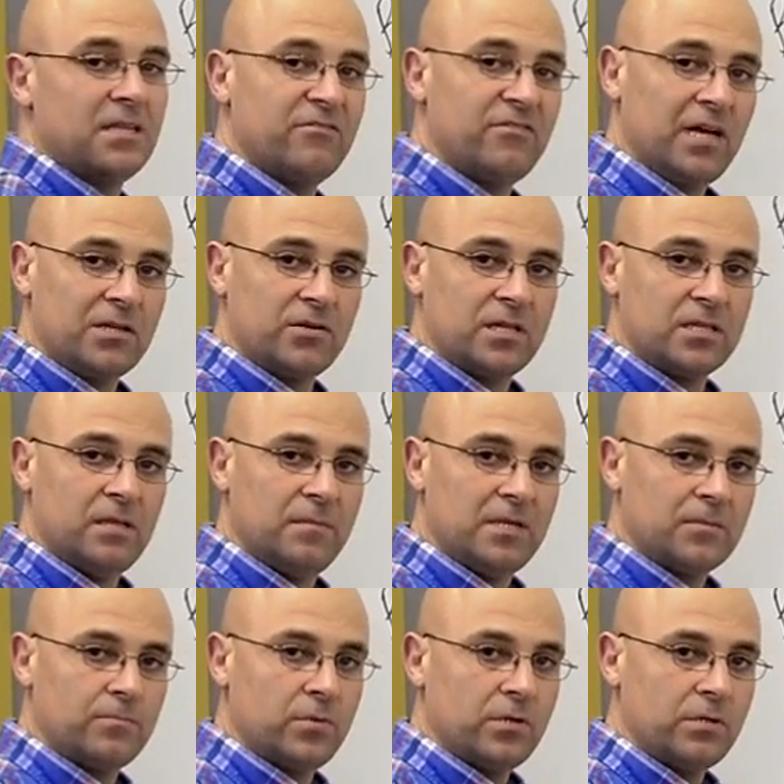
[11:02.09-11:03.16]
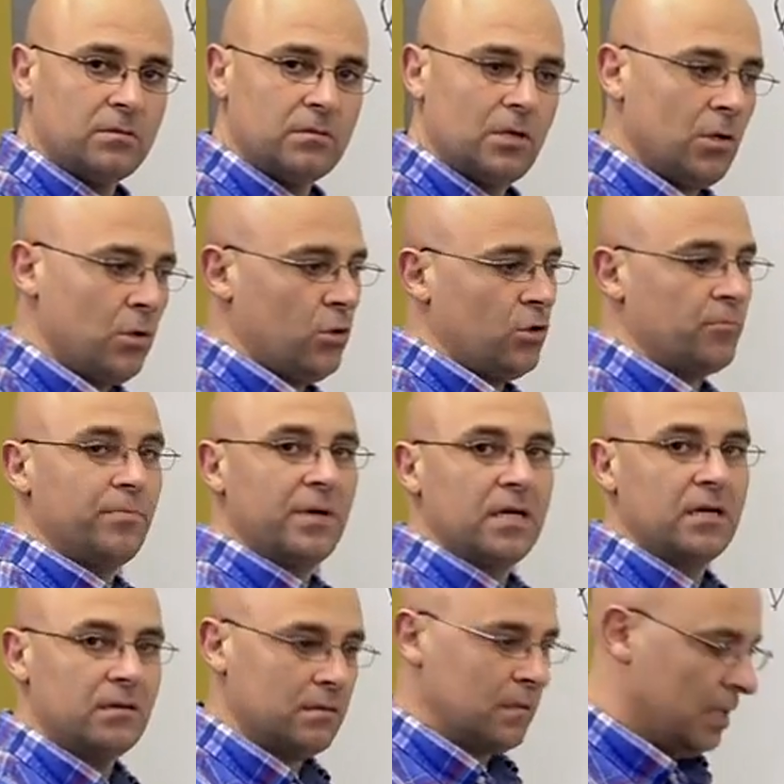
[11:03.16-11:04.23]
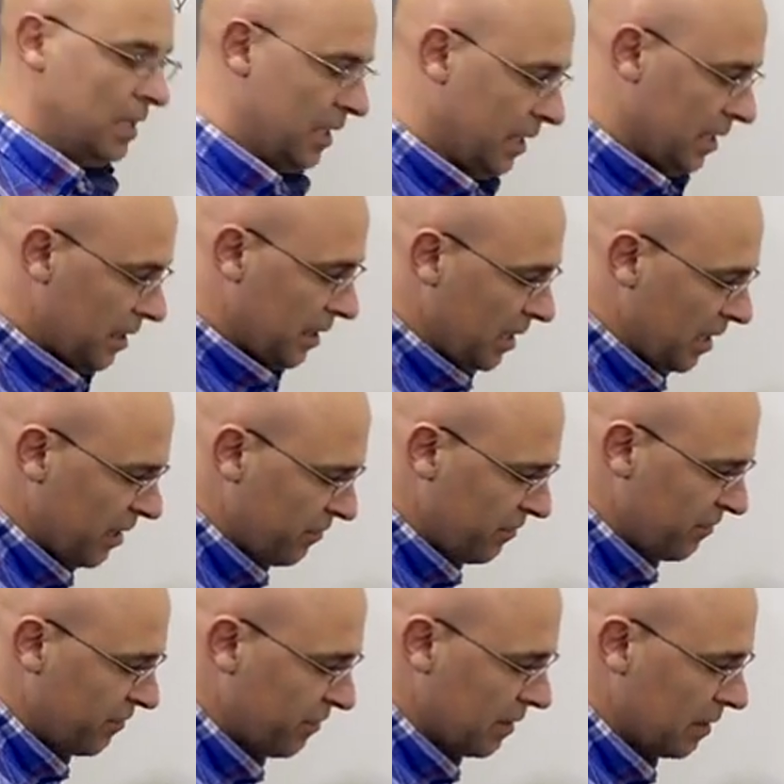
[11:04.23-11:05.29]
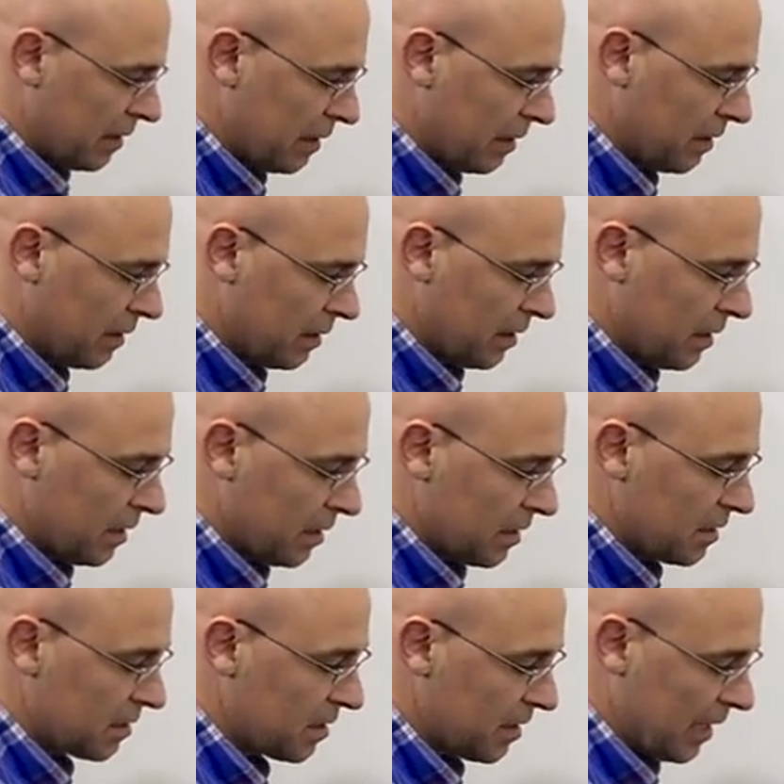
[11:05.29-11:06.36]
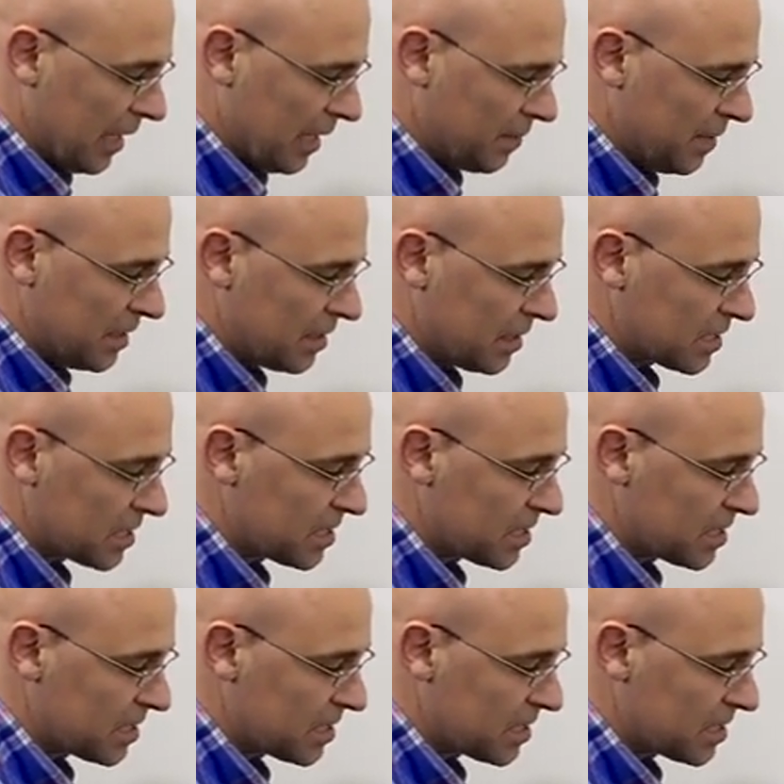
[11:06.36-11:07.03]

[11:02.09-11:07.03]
the value at the midpoint or bigger? If the element is